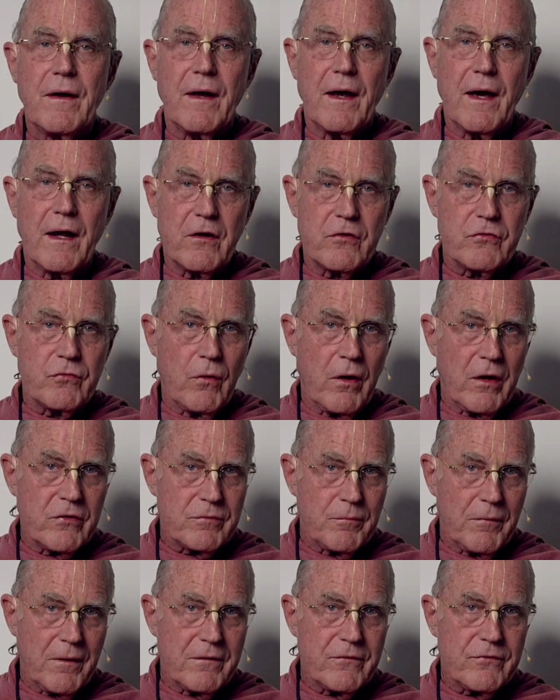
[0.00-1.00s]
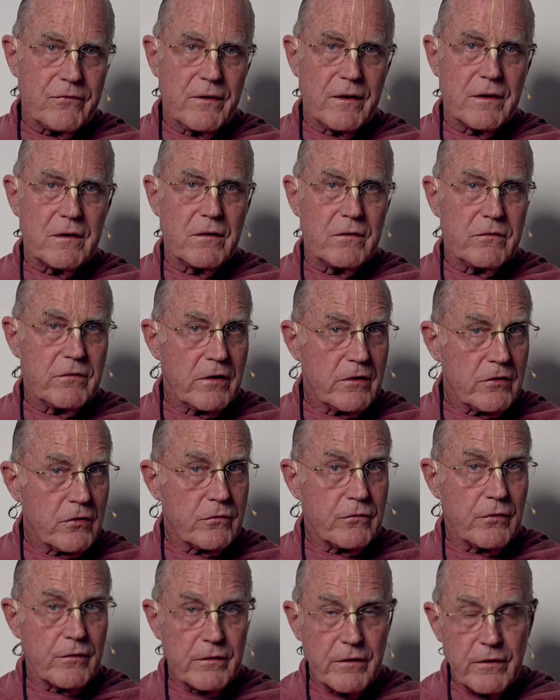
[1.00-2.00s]
And as Rajman Singh
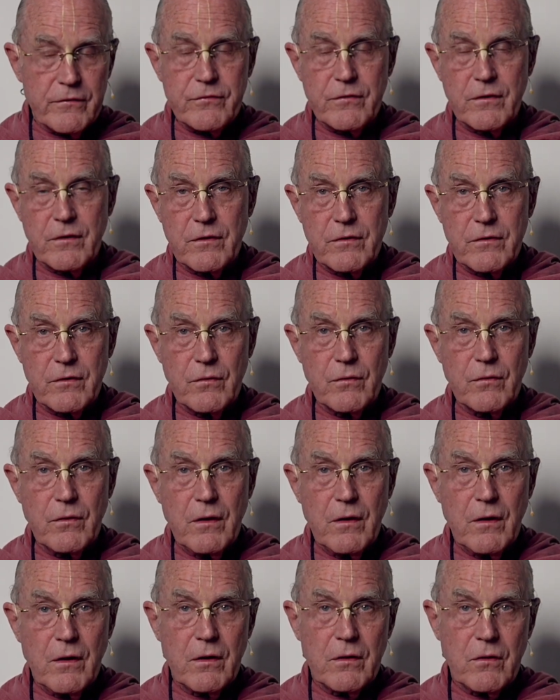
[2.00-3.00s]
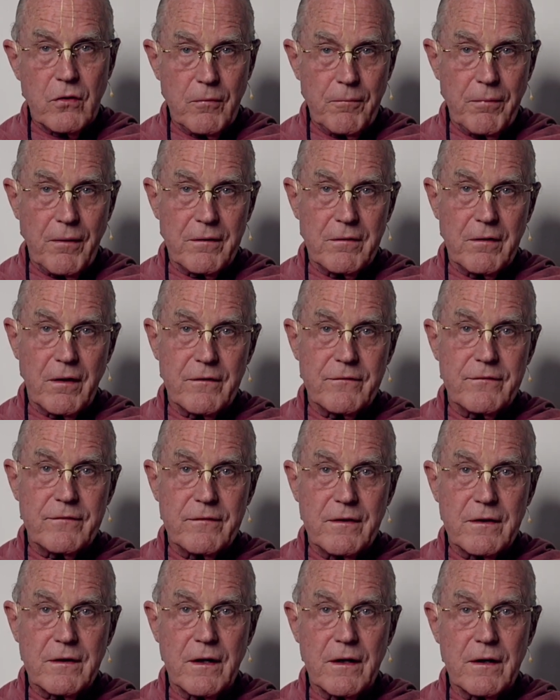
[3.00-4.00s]
continued to listen to Kumbhan
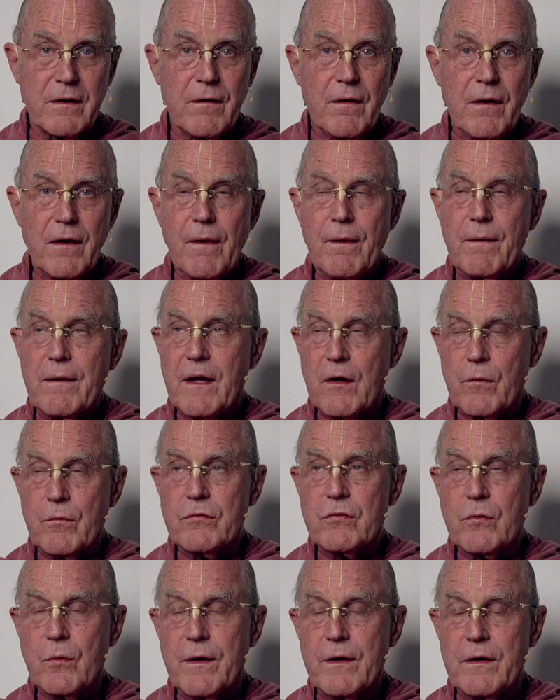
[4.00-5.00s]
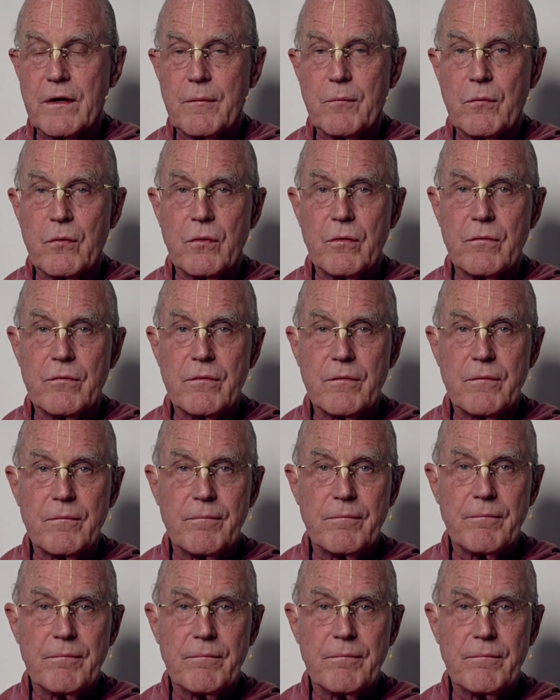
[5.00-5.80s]
singing, he was greatly moved.